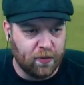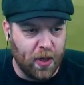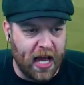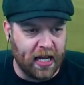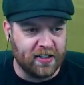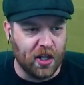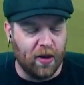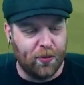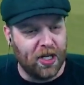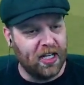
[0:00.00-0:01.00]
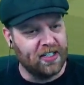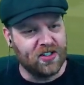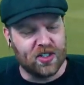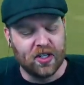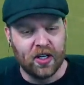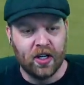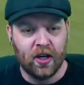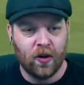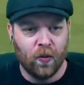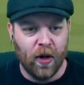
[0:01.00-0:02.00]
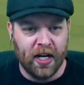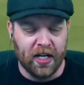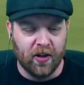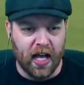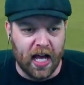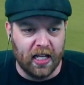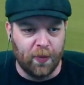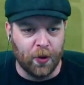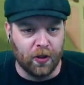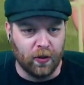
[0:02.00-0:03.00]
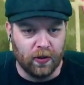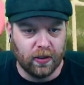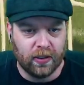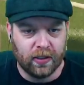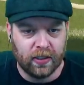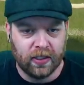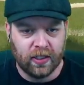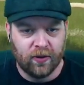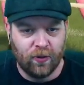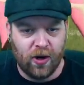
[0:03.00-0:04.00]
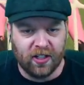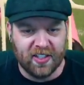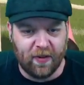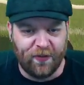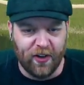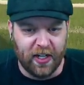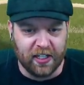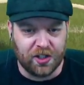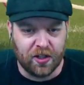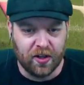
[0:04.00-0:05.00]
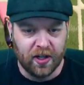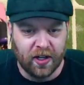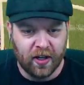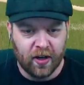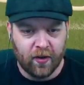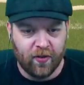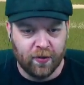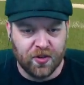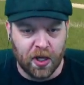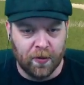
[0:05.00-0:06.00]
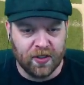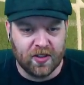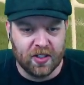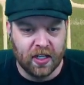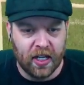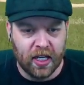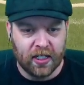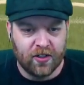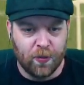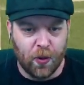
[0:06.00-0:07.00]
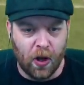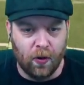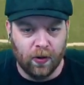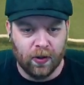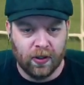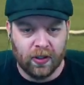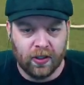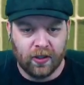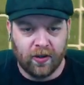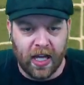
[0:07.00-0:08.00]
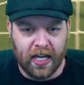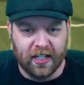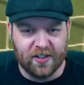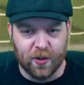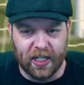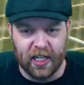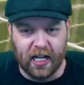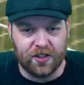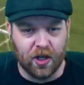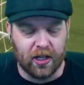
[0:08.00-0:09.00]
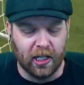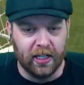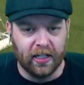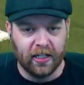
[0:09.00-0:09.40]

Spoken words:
Bang, top bins. 1-0 Hartlepool. What a finish from Thomas Dupont. That is sweet like chocolate.